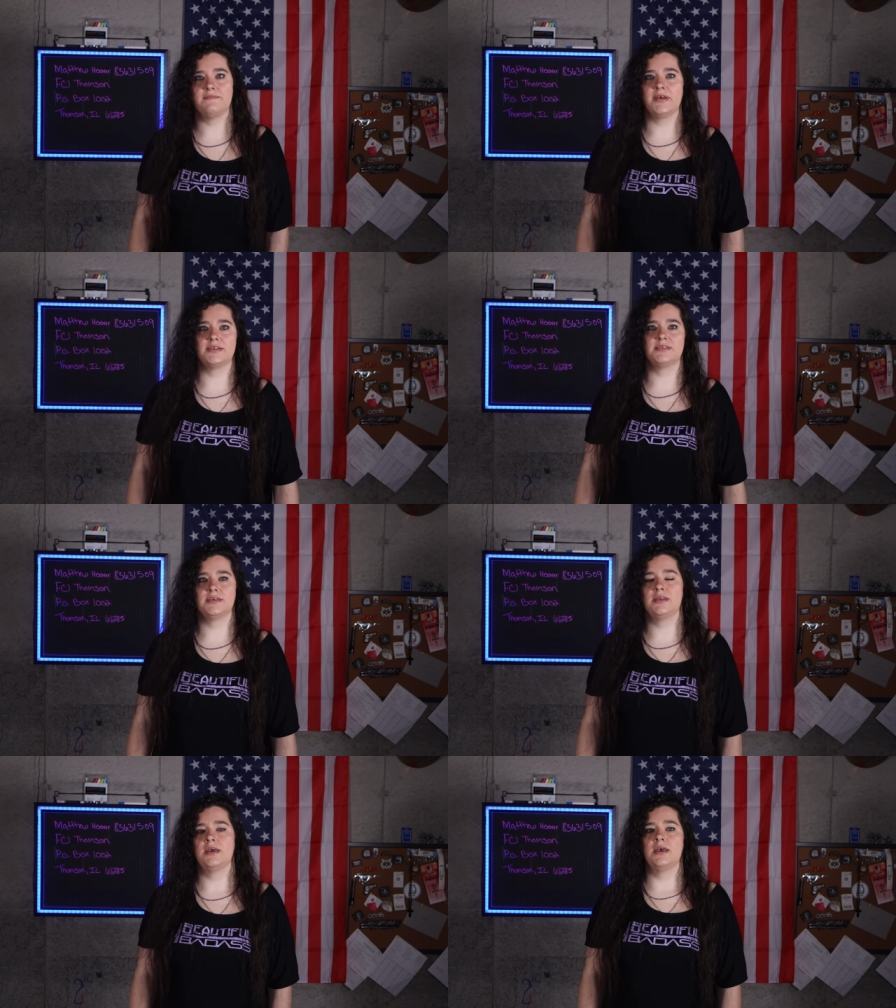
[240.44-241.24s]

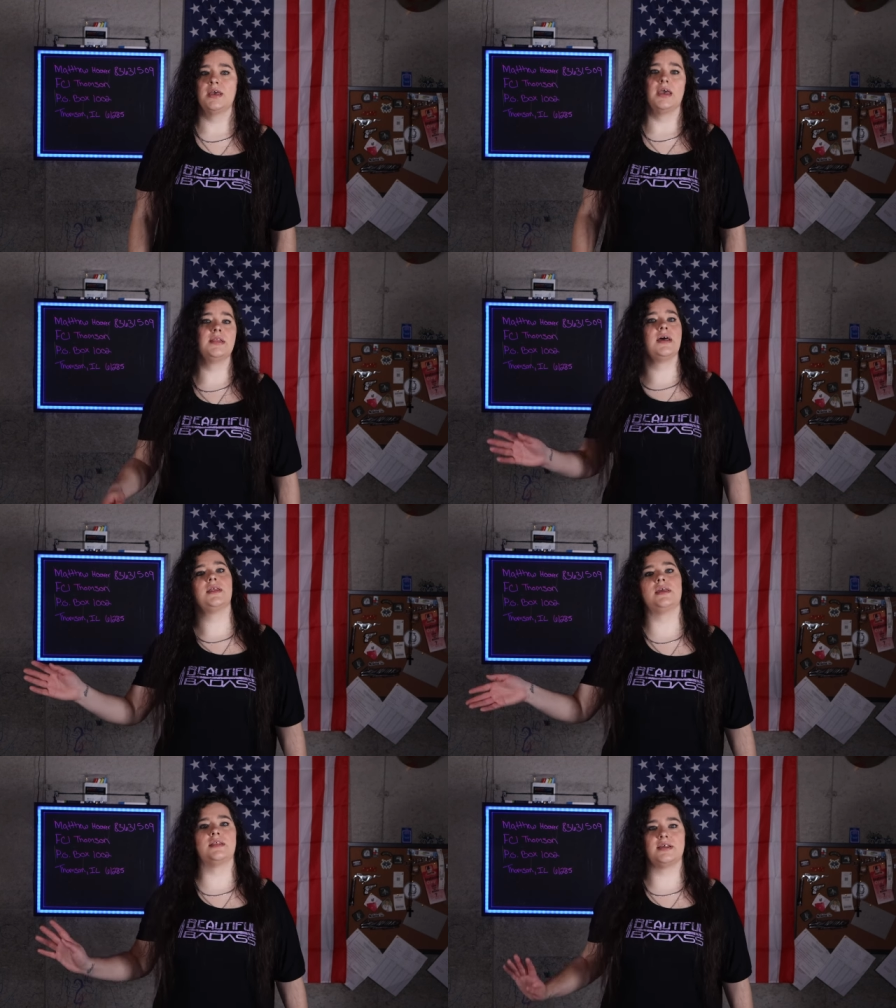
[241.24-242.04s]
invested and the
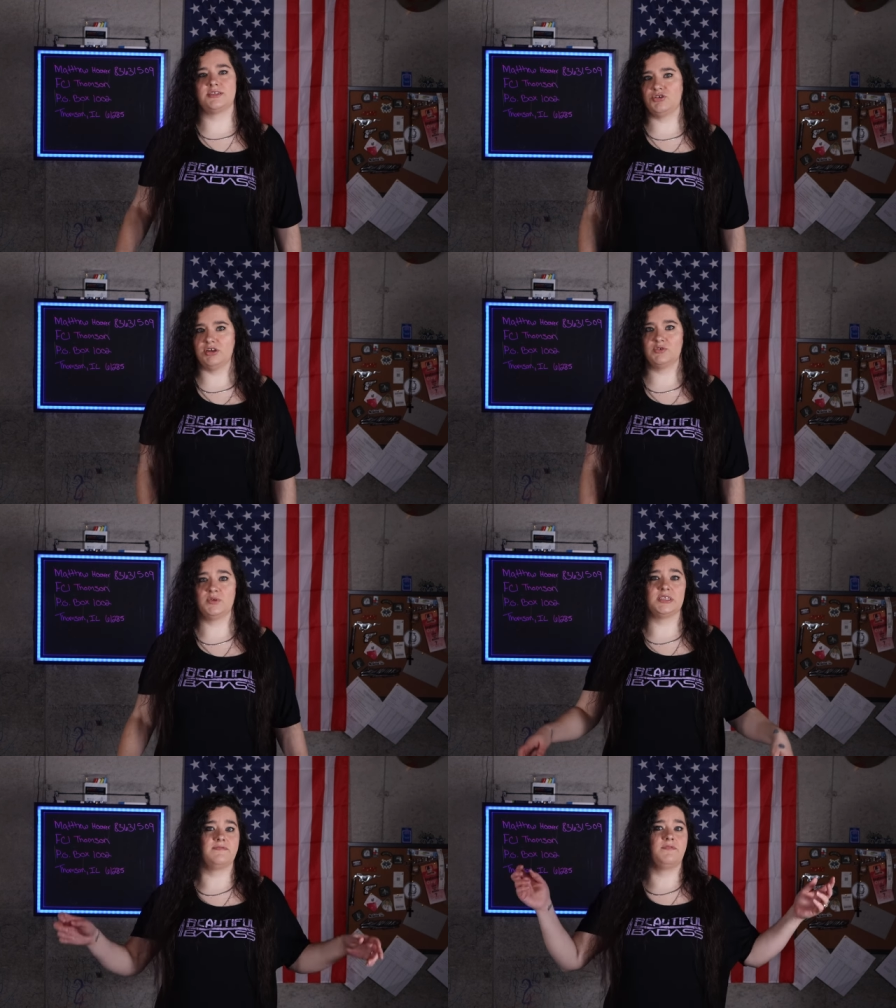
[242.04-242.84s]
idea that Cirrus
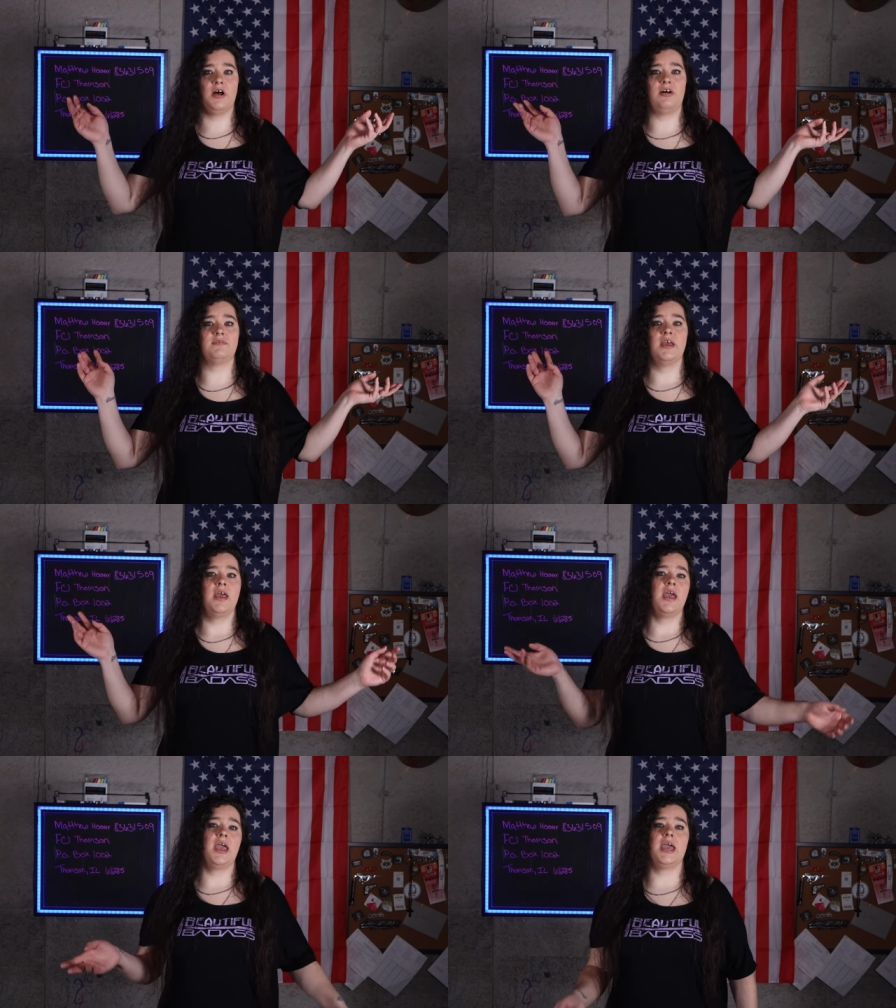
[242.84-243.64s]
was involved
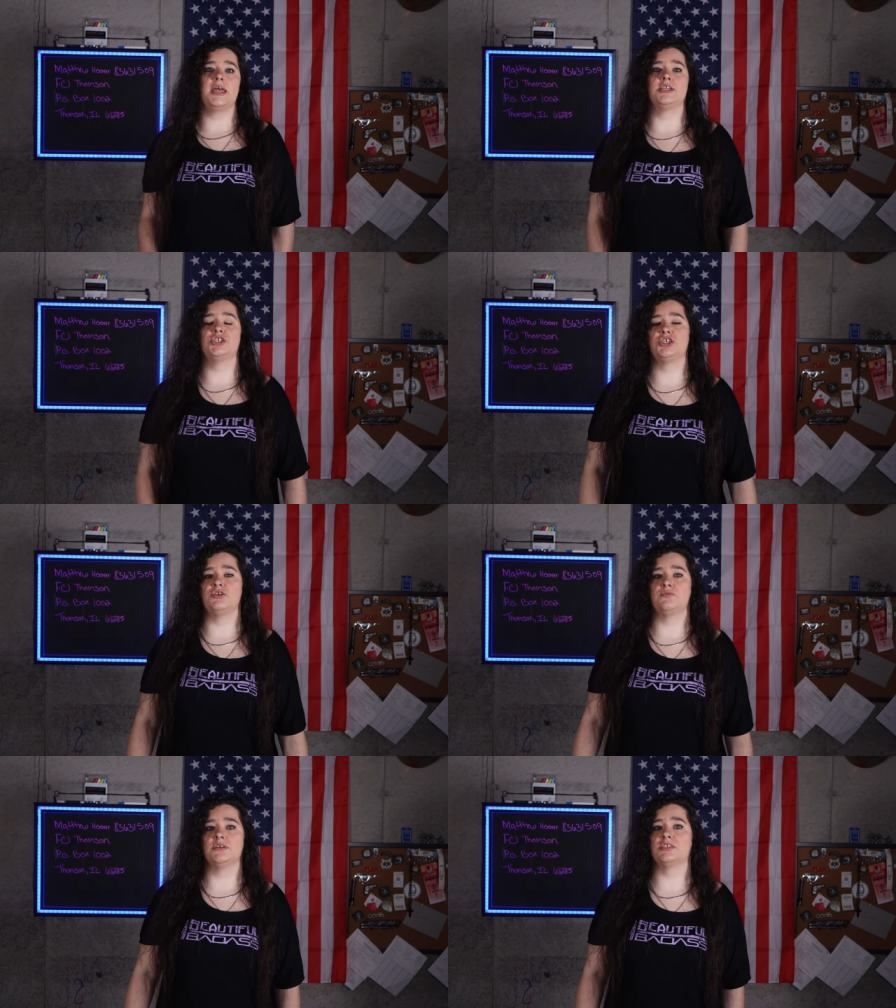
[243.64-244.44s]
and
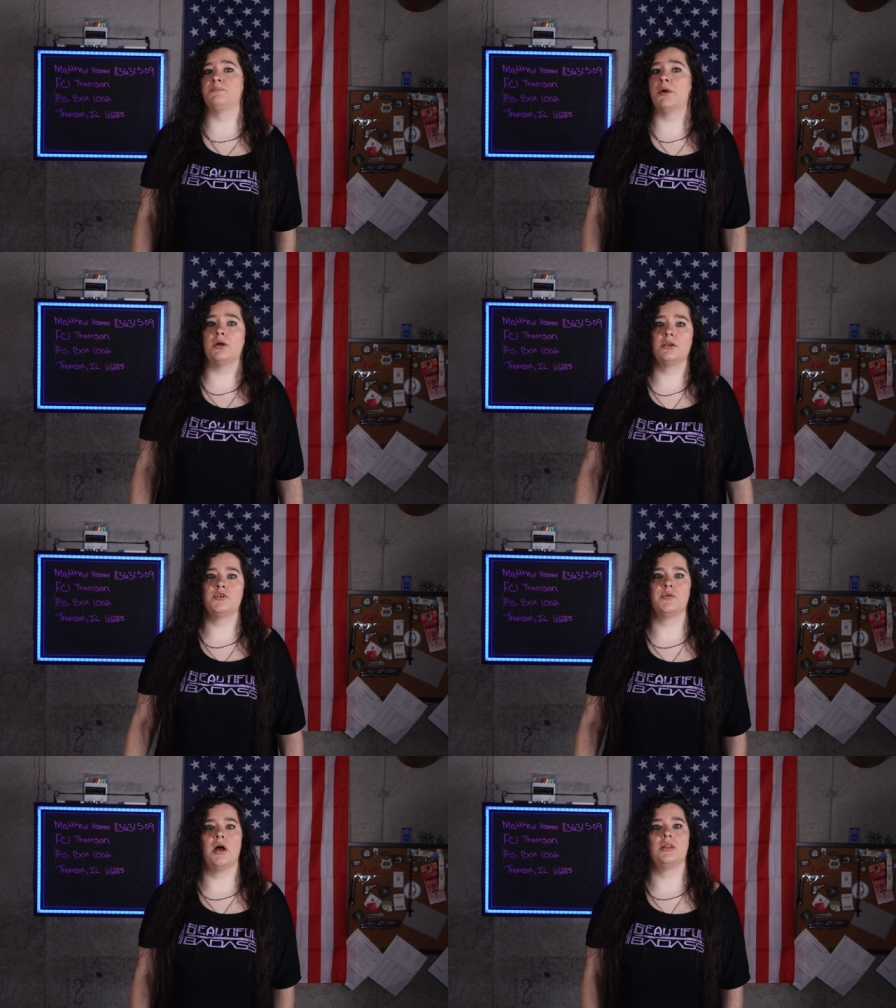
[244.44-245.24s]
she was
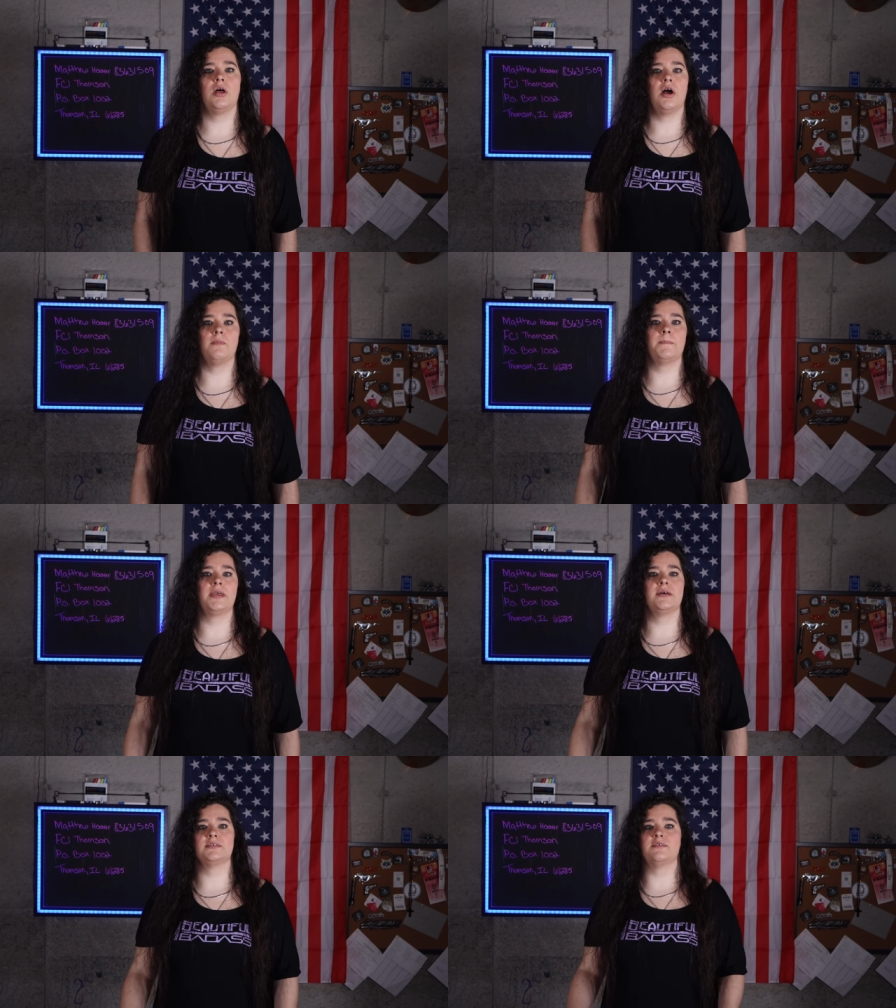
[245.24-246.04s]
spurred along
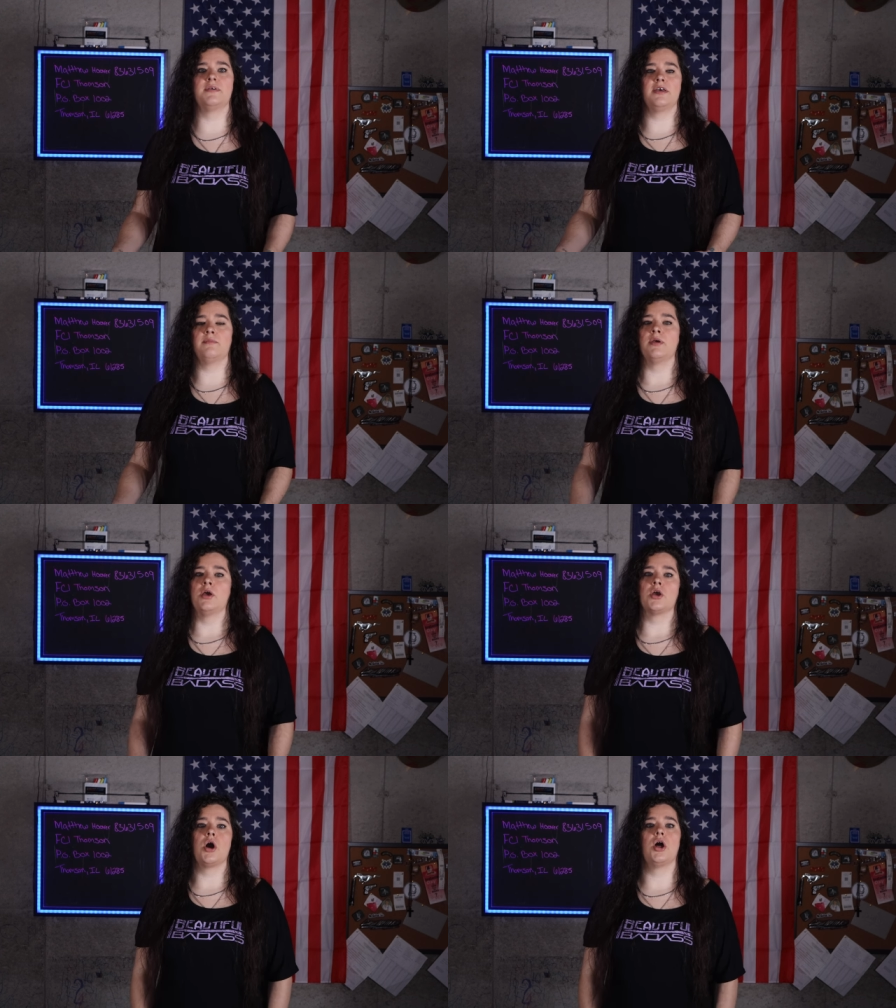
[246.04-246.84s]
because of him
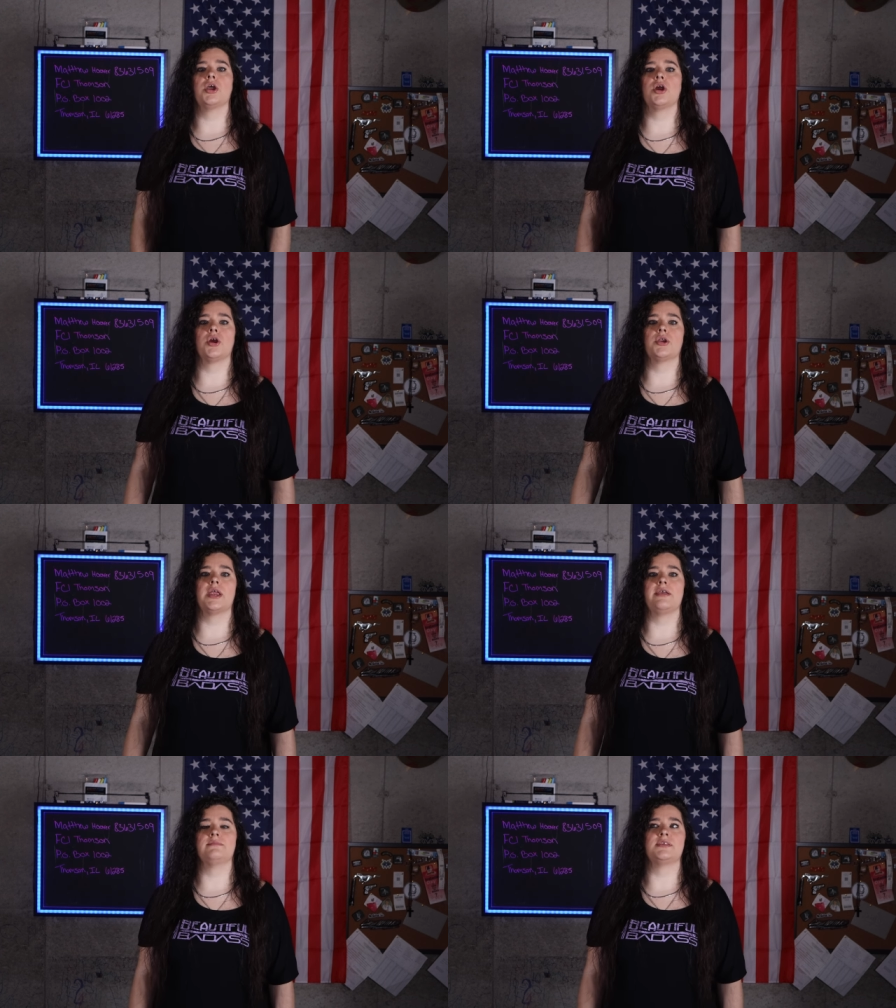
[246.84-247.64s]
calling her
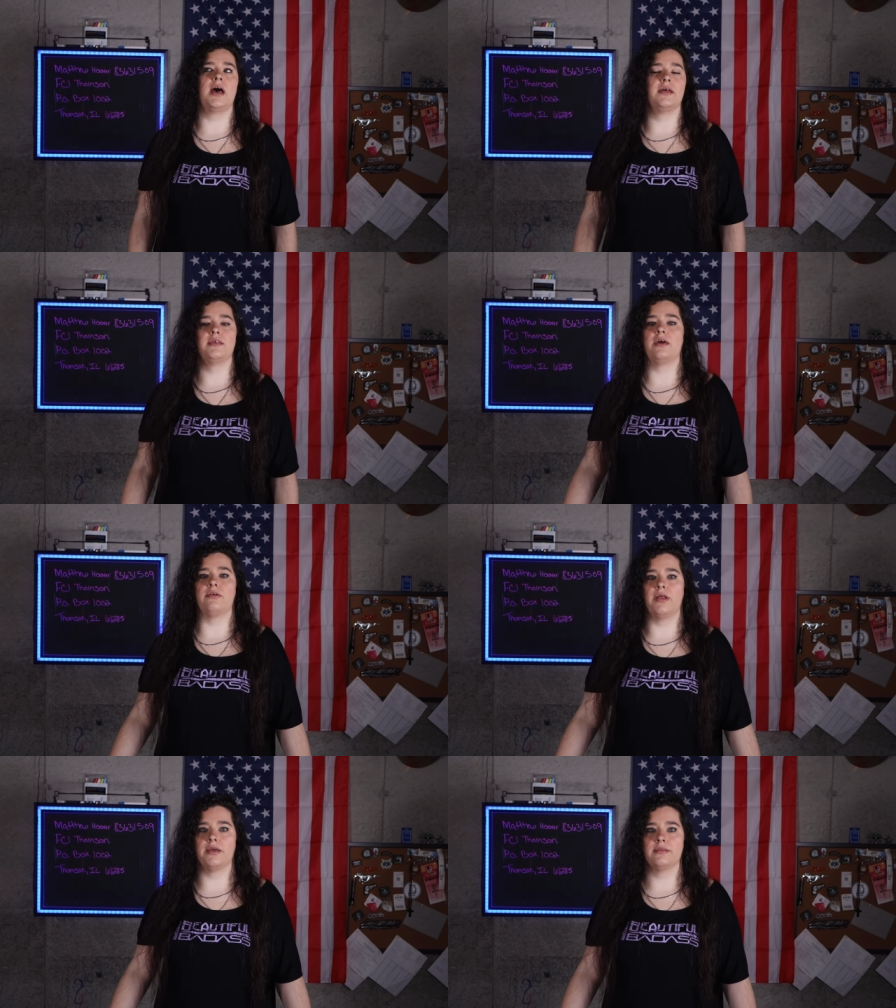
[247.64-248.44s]
names on the
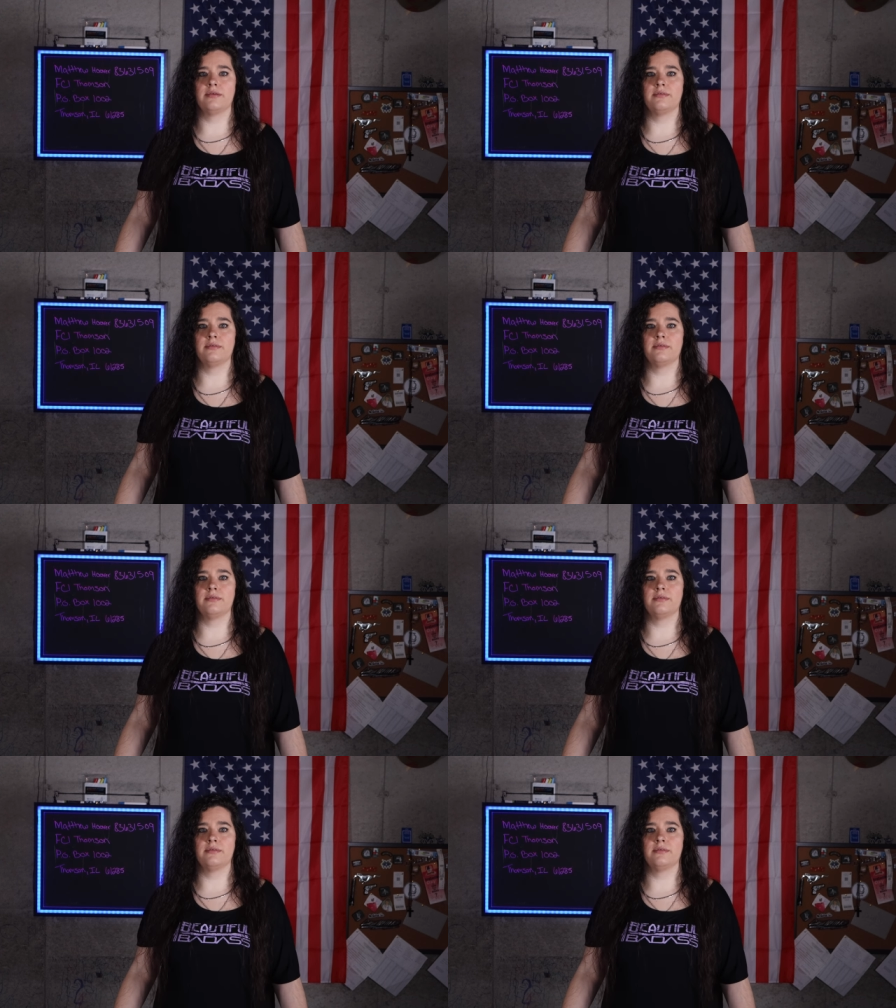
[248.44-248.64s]
internet.